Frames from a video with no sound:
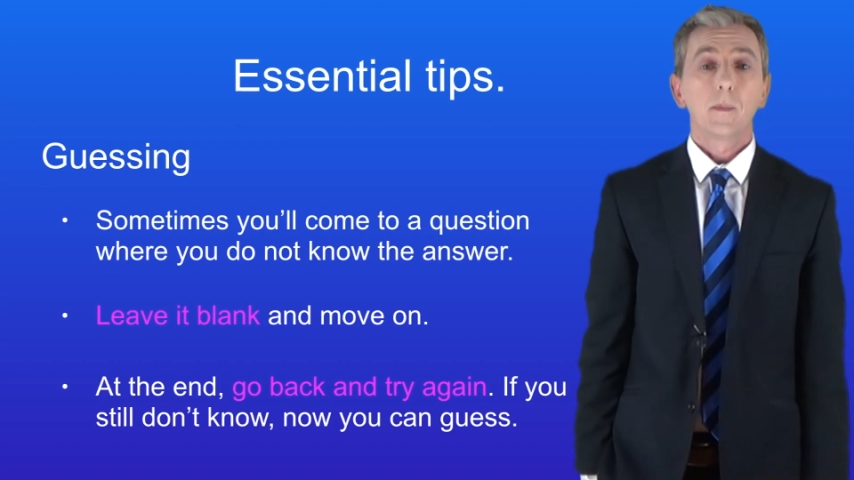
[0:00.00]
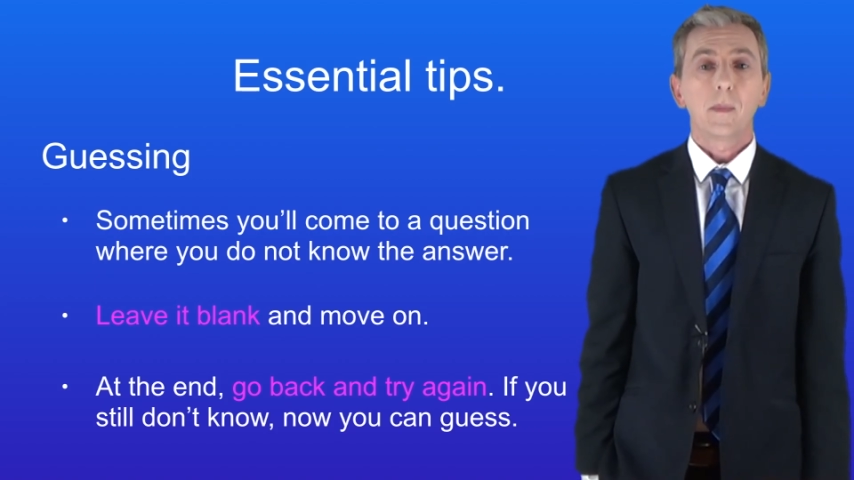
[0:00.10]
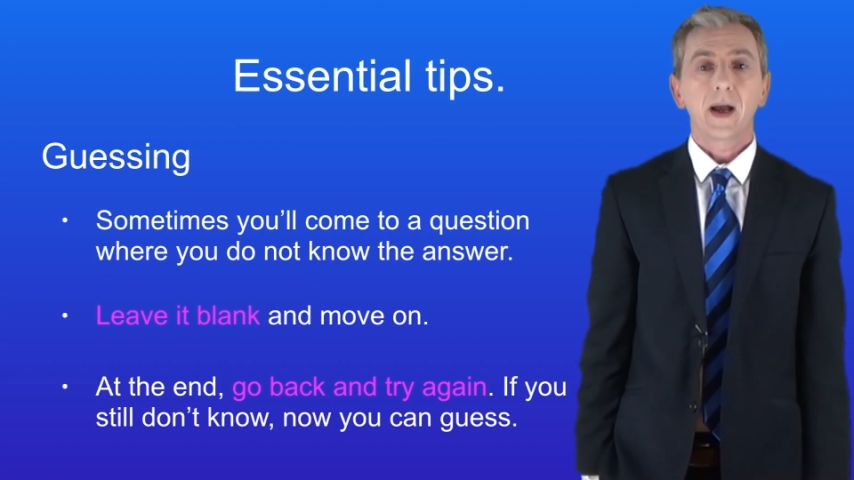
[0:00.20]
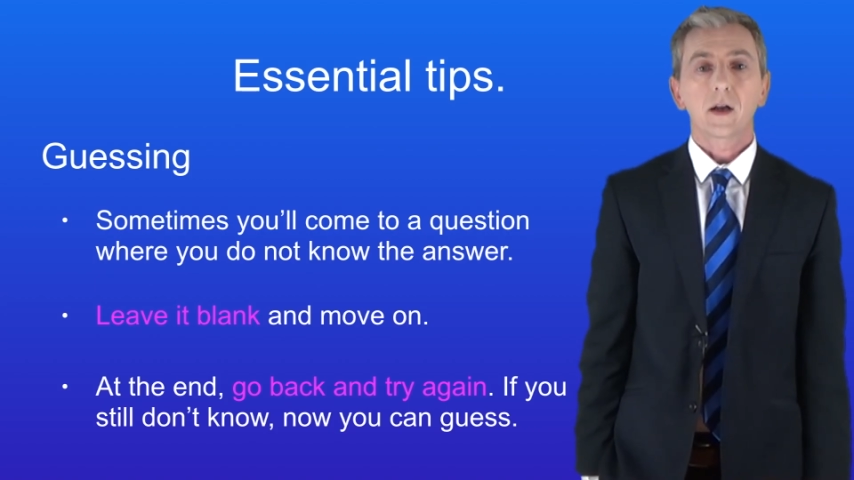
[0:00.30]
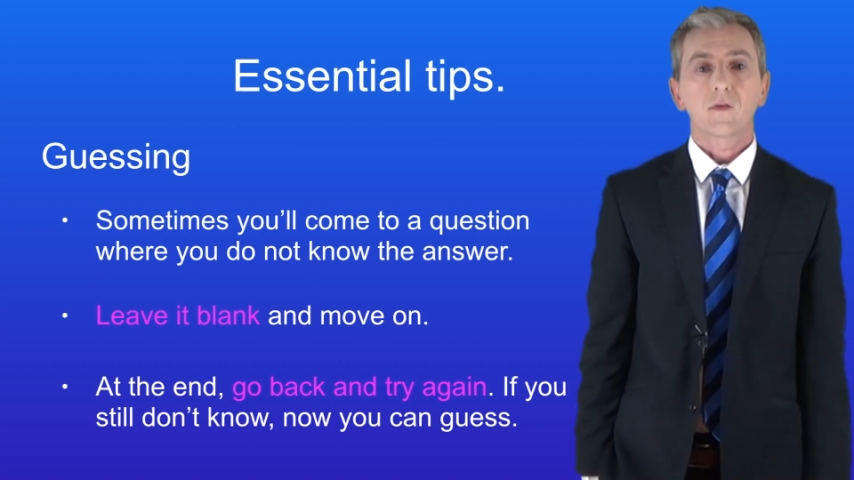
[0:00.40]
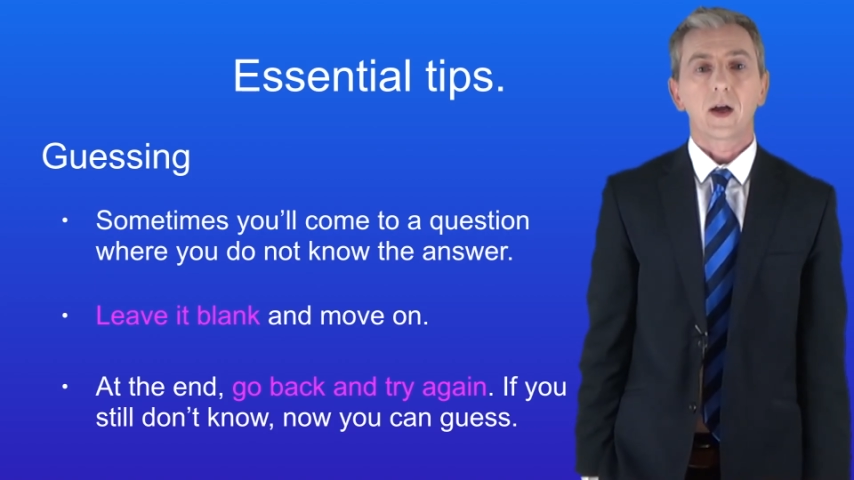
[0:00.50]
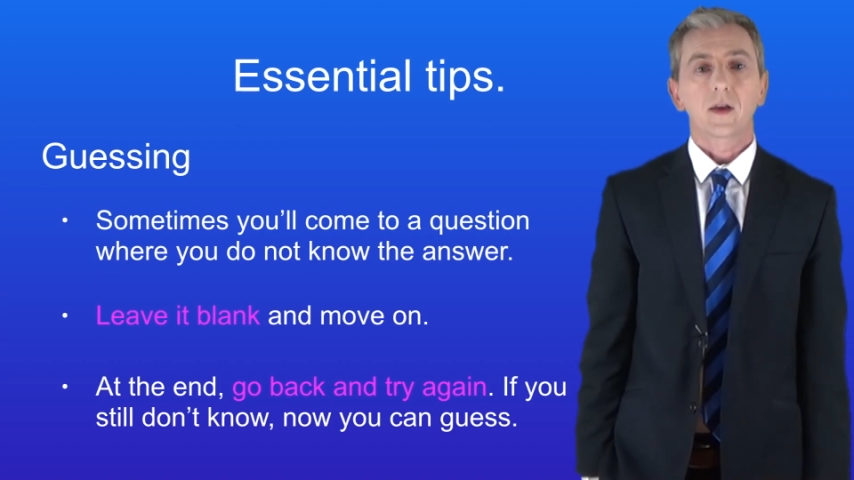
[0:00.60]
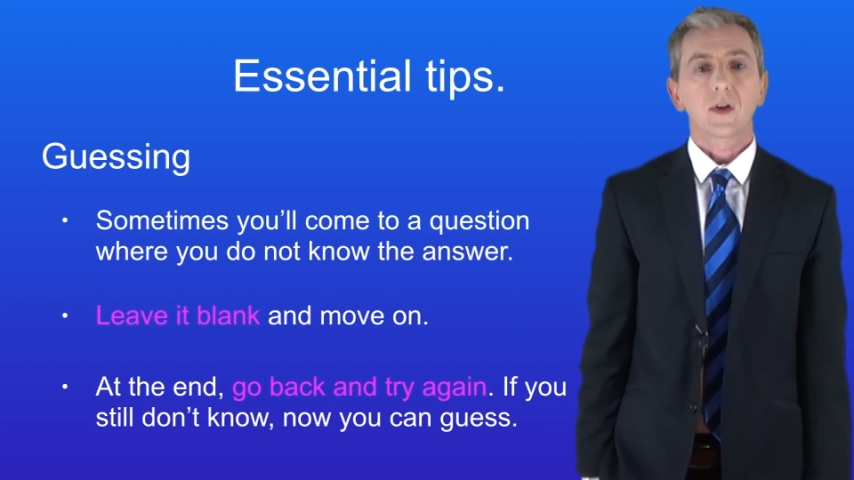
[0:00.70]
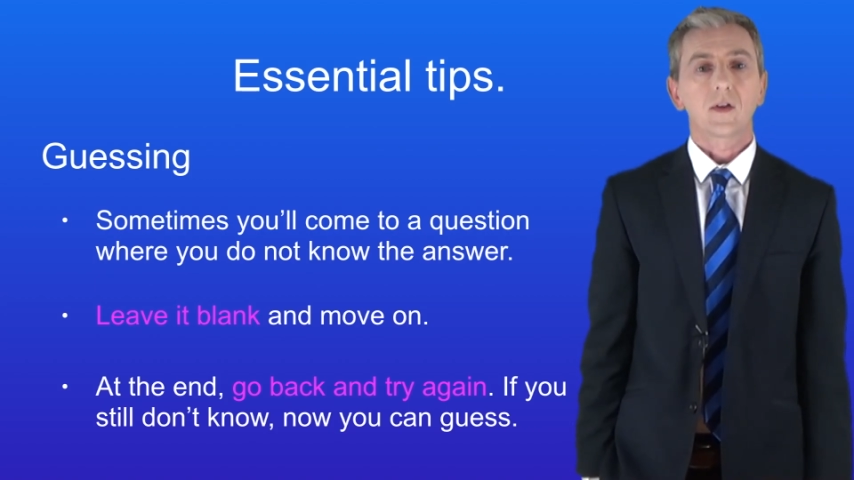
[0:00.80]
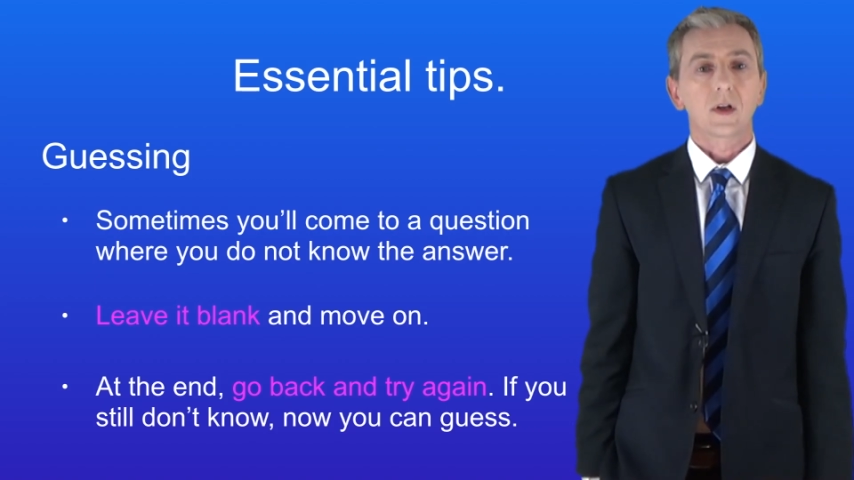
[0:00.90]
My
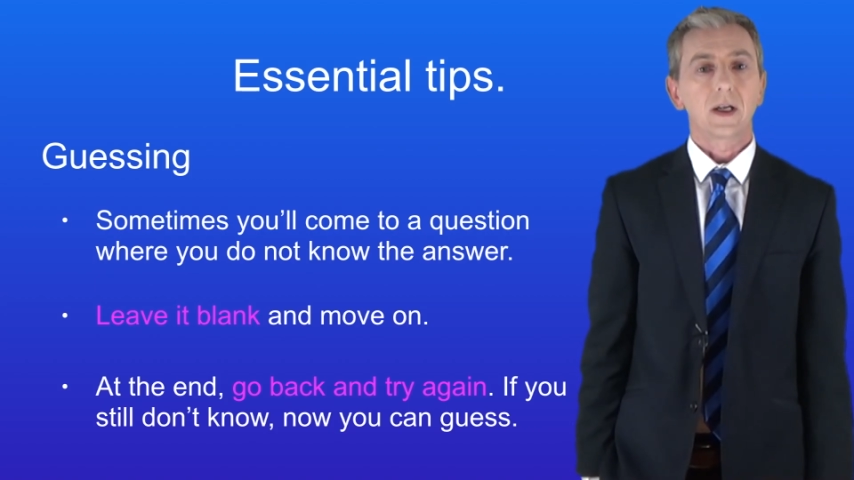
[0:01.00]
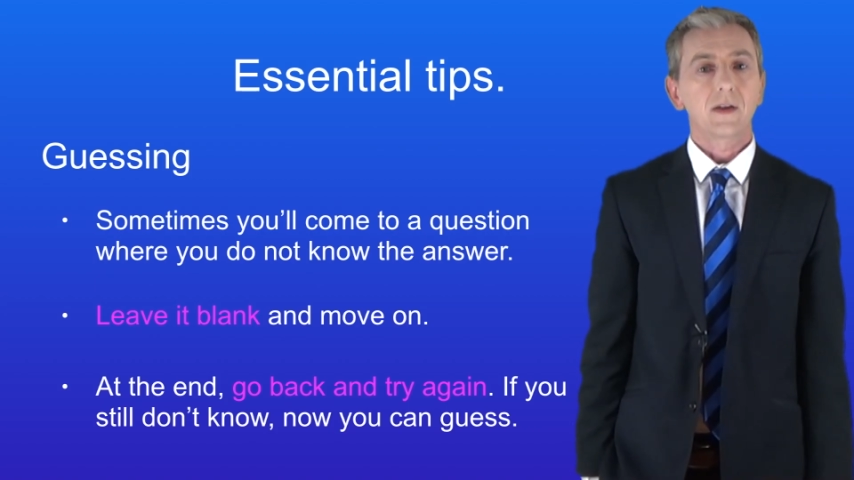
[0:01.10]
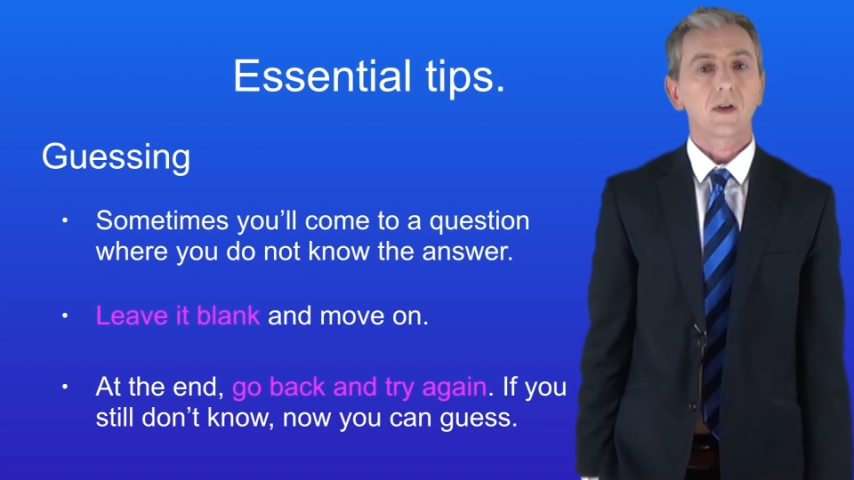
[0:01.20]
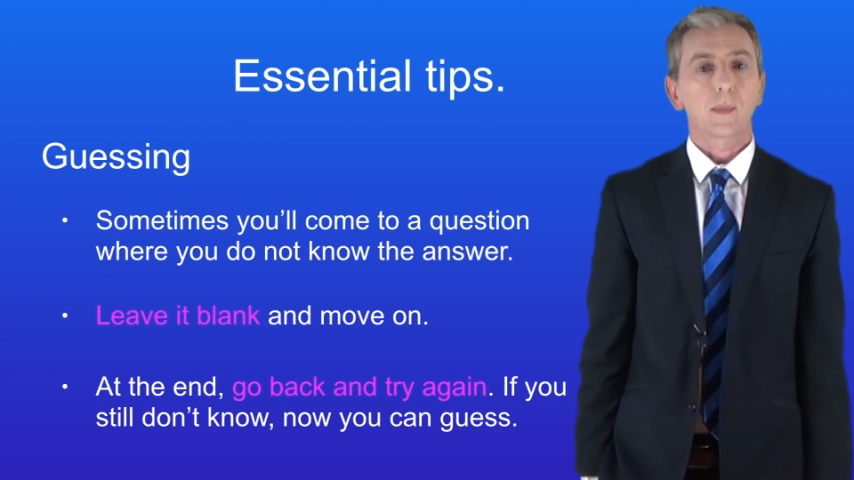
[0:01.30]
advice is to leave